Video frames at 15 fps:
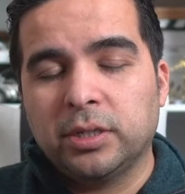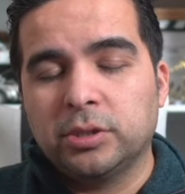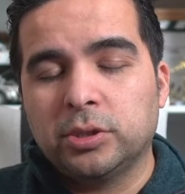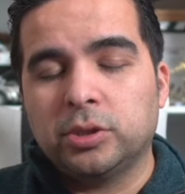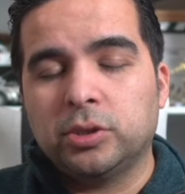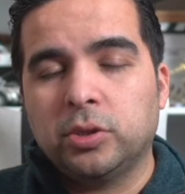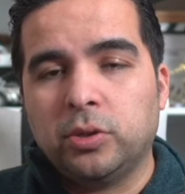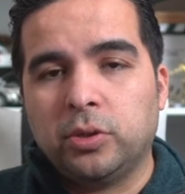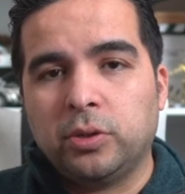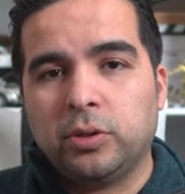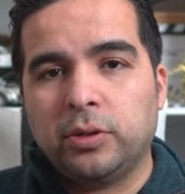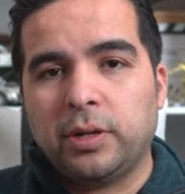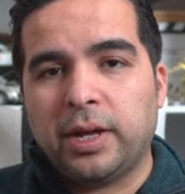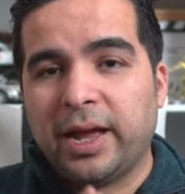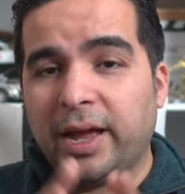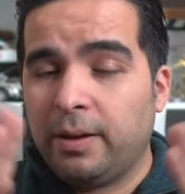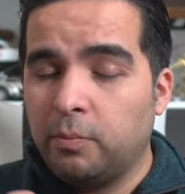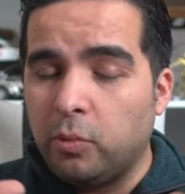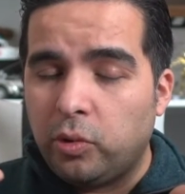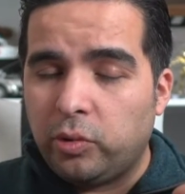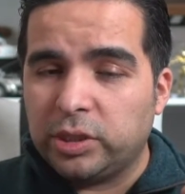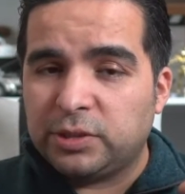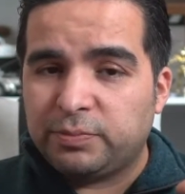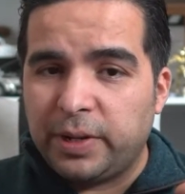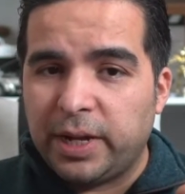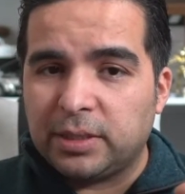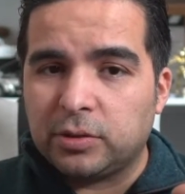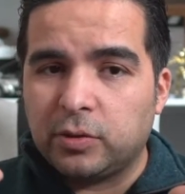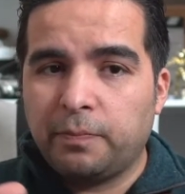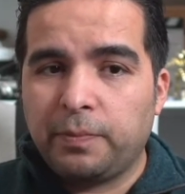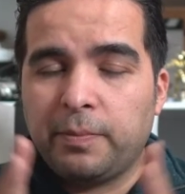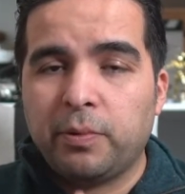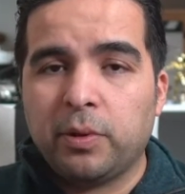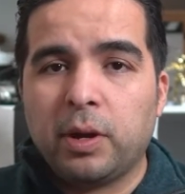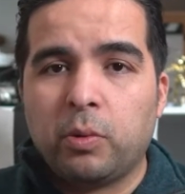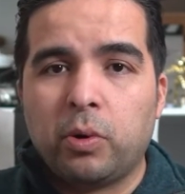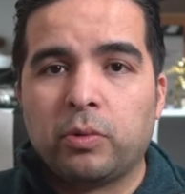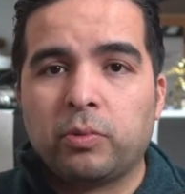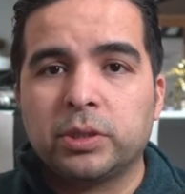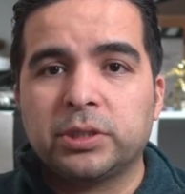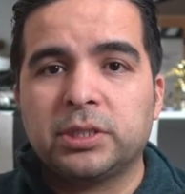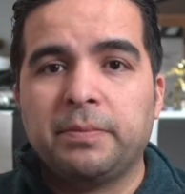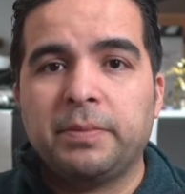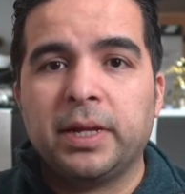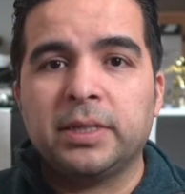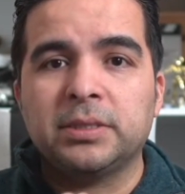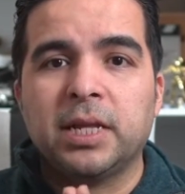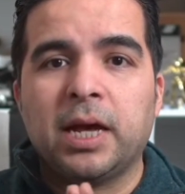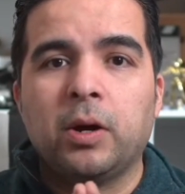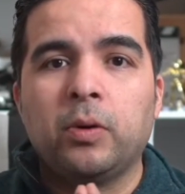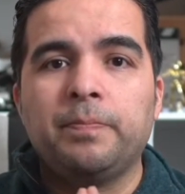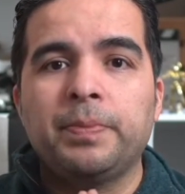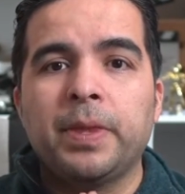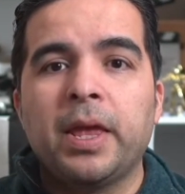So I have more respect to people that work with cement now,